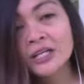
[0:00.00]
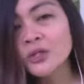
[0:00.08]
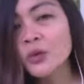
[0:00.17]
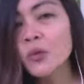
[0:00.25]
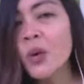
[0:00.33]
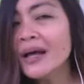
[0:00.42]

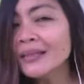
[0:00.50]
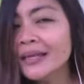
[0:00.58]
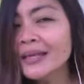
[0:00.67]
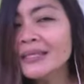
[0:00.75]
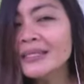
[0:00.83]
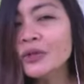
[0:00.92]
So what
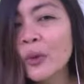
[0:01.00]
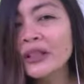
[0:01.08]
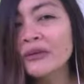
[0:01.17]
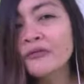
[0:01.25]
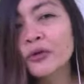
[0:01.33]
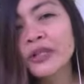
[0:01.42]
is
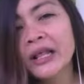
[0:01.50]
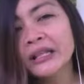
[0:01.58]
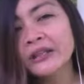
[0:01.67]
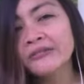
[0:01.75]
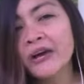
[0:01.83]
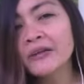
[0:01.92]

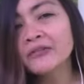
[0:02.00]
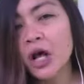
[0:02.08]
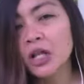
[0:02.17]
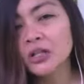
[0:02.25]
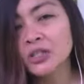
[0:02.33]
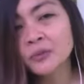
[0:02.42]

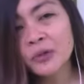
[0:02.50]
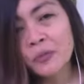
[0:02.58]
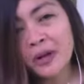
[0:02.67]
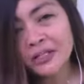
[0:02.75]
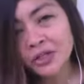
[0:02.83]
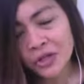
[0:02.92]
$24.95 per
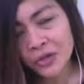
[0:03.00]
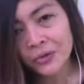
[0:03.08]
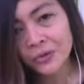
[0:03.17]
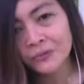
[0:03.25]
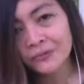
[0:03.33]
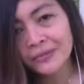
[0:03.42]
month to you?